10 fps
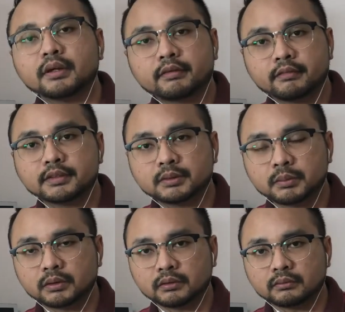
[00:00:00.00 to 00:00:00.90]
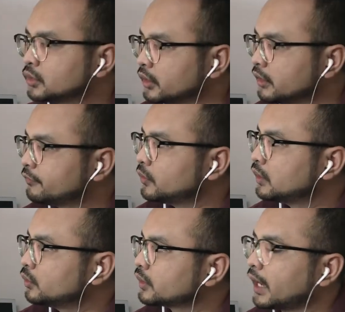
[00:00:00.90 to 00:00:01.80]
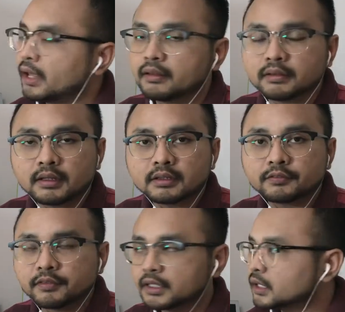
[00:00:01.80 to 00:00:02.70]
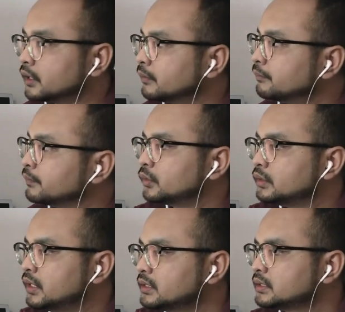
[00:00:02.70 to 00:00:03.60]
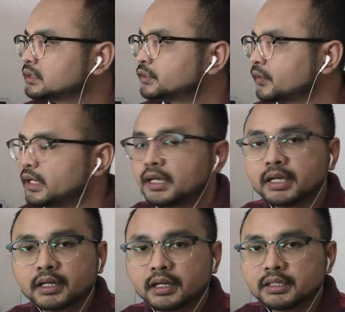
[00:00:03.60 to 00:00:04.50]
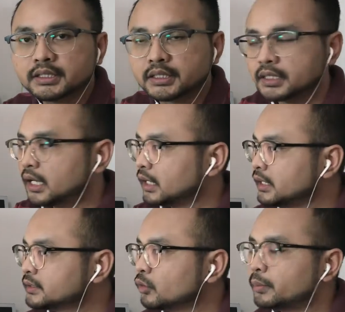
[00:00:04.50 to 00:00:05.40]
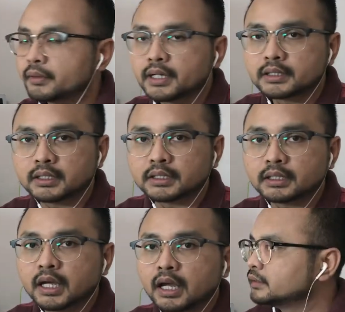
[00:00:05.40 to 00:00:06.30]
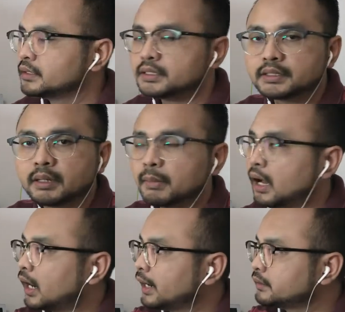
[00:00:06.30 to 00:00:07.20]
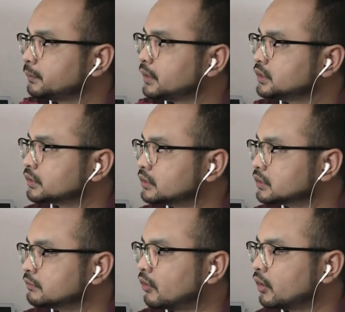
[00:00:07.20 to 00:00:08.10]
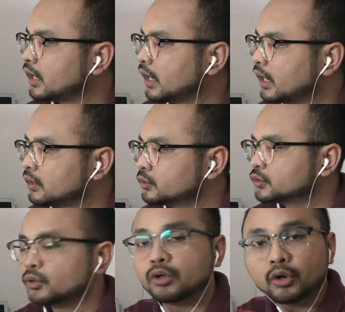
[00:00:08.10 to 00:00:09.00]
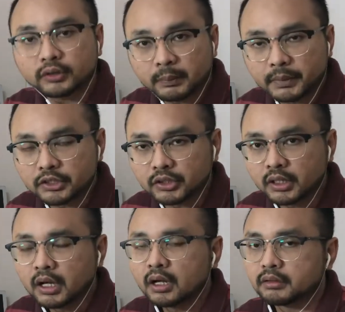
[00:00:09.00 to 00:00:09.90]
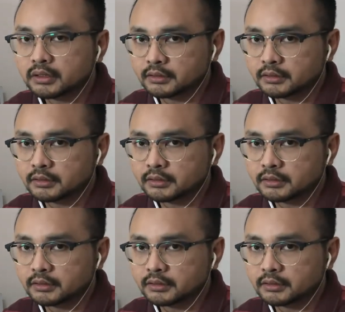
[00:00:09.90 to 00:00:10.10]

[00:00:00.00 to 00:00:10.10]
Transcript: is irreversible. So if we look at this figure, so this 3 heat engine is operated under the same high temperature reservoir and also low temperature